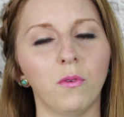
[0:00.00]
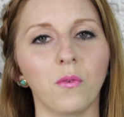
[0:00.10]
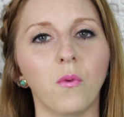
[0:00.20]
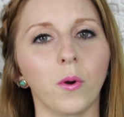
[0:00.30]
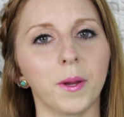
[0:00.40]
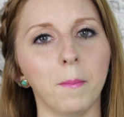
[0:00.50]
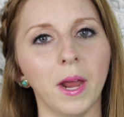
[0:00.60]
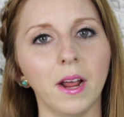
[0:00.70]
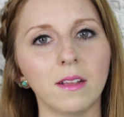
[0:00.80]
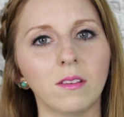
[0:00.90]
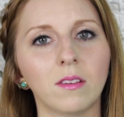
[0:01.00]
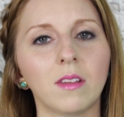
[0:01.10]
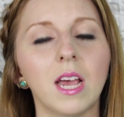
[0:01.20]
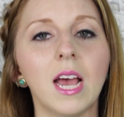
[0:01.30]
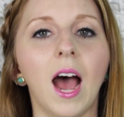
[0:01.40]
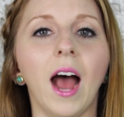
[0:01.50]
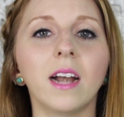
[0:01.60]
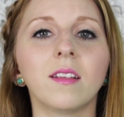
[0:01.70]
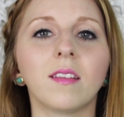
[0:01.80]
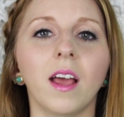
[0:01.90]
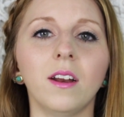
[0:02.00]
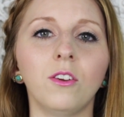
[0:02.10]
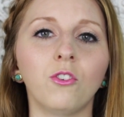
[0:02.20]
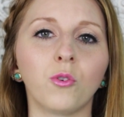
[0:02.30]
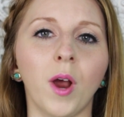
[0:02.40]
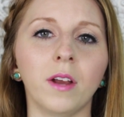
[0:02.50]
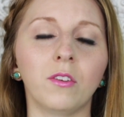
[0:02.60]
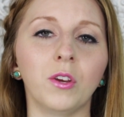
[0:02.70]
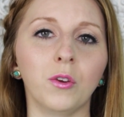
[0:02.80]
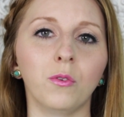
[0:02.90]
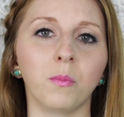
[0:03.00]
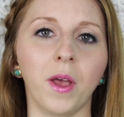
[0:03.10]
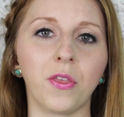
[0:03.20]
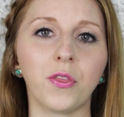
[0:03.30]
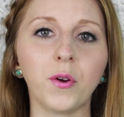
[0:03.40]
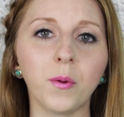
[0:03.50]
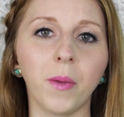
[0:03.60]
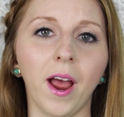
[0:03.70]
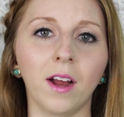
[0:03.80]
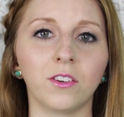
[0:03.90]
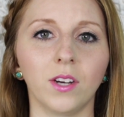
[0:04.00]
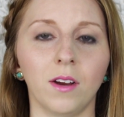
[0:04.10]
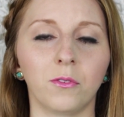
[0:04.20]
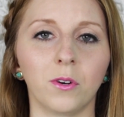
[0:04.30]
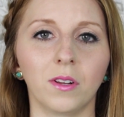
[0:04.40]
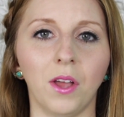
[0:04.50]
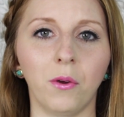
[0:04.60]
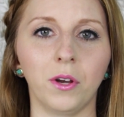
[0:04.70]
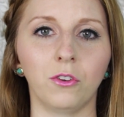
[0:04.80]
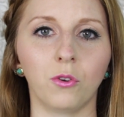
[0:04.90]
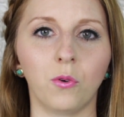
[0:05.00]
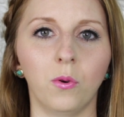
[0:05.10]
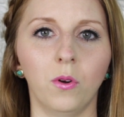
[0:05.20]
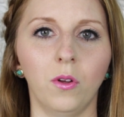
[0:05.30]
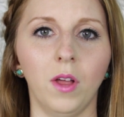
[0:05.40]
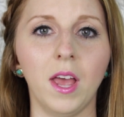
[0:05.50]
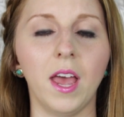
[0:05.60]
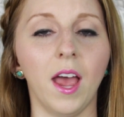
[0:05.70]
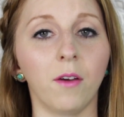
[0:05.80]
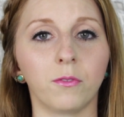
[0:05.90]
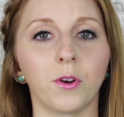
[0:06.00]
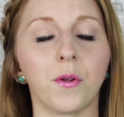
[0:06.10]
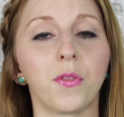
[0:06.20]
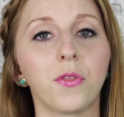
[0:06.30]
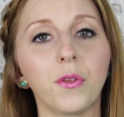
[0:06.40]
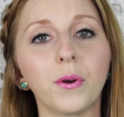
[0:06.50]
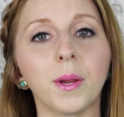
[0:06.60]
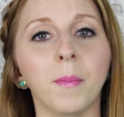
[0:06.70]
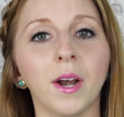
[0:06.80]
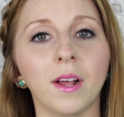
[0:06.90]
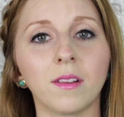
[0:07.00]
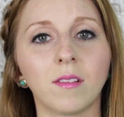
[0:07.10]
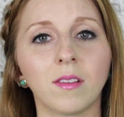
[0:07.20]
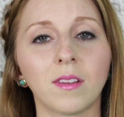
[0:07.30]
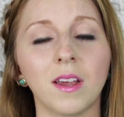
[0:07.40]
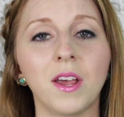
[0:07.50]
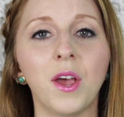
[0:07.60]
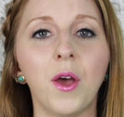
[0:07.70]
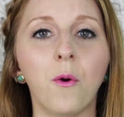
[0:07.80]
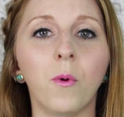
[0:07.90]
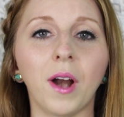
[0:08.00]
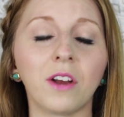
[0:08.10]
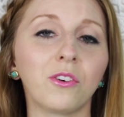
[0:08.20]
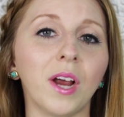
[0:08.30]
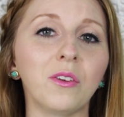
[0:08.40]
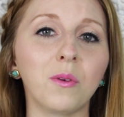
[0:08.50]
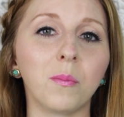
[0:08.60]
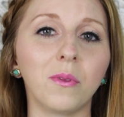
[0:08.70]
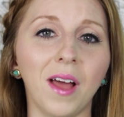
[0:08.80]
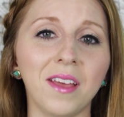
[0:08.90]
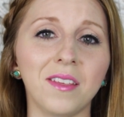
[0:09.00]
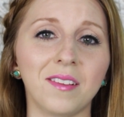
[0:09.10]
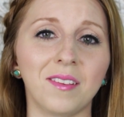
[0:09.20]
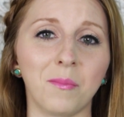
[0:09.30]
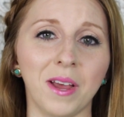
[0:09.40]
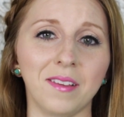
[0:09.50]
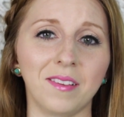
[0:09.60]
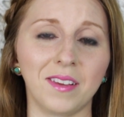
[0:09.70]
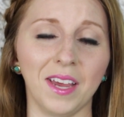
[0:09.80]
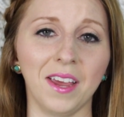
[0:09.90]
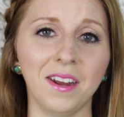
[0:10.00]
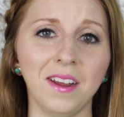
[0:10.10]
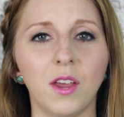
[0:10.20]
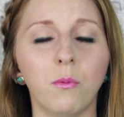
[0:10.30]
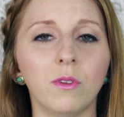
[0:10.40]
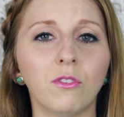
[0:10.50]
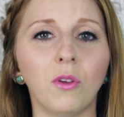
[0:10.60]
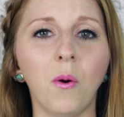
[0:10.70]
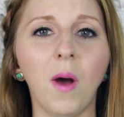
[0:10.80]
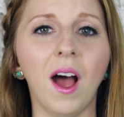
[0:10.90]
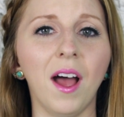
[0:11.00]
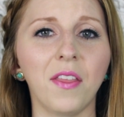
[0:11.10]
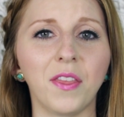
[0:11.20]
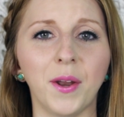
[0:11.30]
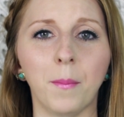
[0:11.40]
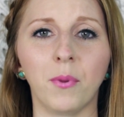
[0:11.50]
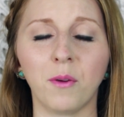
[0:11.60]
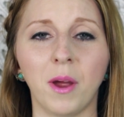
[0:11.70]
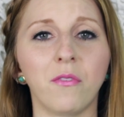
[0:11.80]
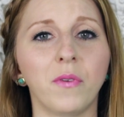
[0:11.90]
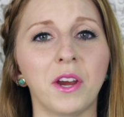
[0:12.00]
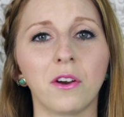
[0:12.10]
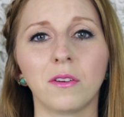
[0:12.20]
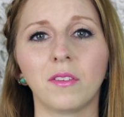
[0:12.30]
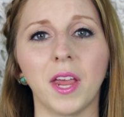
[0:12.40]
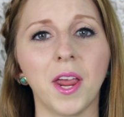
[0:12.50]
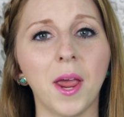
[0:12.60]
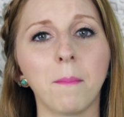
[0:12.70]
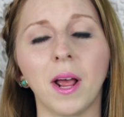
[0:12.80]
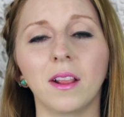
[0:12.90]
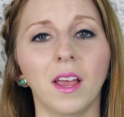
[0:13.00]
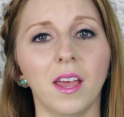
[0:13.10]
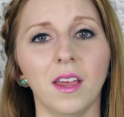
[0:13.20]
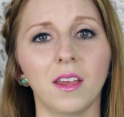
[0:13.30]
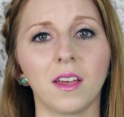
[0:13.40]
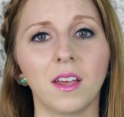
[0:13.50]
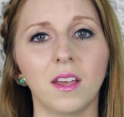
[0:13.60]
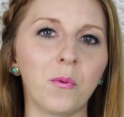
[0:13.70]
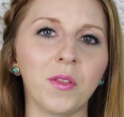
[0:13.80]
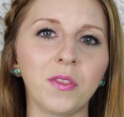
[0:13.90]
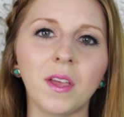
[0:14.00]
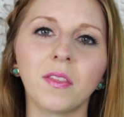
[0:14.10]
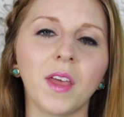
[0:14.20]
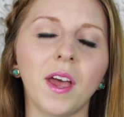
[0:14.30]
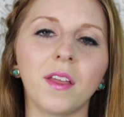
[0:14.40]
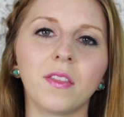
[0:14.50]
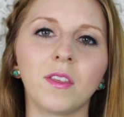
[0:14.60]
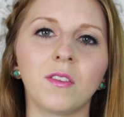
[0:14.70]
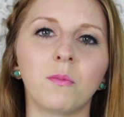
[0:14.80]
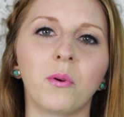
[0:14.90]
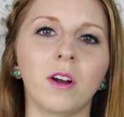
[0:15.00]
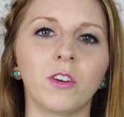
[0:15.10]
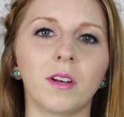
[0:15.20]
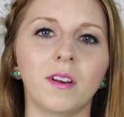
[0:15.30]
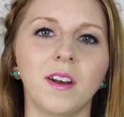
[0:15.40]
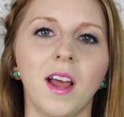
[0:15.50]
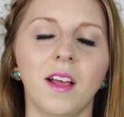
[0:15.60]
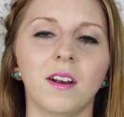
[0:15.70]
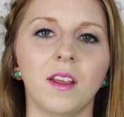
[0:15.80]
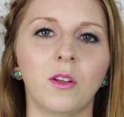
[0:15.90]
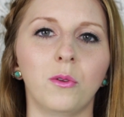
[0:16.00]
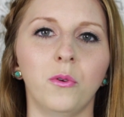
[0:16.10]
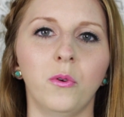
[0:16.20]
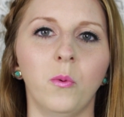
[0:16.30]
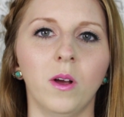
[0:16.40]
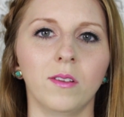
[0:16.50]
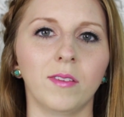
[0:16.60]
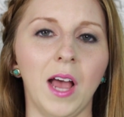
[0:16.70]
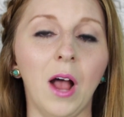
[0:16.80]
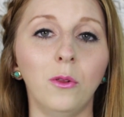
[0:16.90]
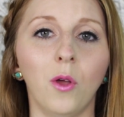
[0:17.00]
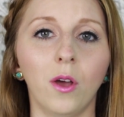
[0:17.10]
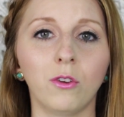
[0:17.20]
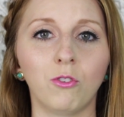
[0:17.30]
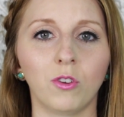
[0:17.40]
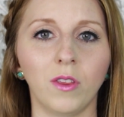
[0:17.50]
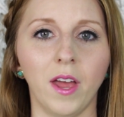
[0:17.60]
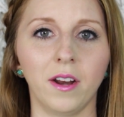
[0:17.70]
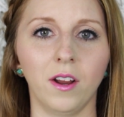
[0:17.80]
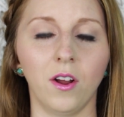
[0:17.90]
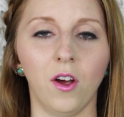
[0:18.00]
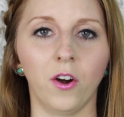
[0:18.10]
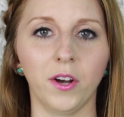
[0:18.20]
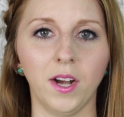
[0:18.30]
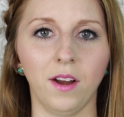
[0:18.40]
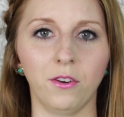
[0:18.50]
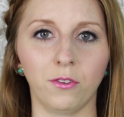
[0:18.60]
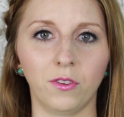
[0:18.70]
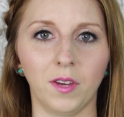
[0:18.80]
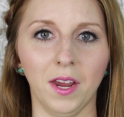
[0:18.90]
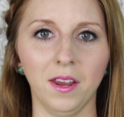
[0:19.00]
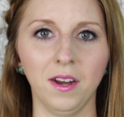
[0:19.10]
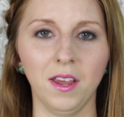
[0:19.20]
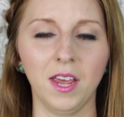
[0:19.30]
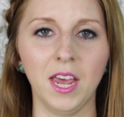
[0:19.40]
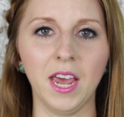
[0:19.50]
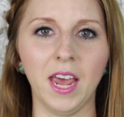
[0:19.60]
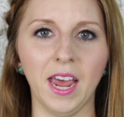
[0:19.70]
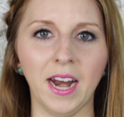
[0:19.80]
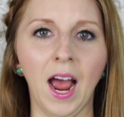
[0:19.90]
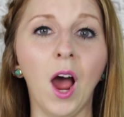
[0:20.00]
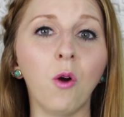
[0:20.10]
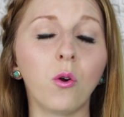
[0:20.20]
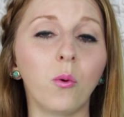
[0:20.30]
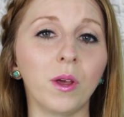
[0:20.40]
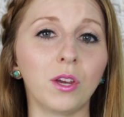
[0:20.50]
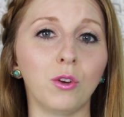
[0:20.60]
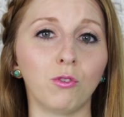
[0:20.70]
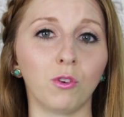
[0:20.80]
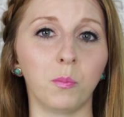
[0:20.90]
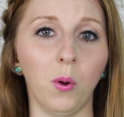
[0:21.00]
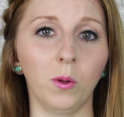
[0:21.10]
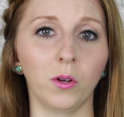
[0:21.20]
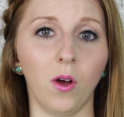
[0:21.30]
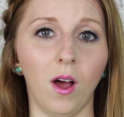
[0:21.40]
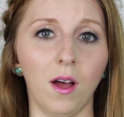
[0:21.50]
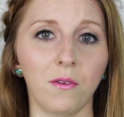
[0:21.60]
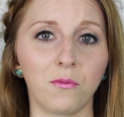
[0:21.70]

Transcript: for 40 minutes, I decided to try to use my third batch after allowing it to cool after 30 minutes. When I tried to apply this to my skin, it was so hot that it burned my fingers and my leg. One thing that this project did not include was how long you should let it harden on your skin and how quick you should pull it off.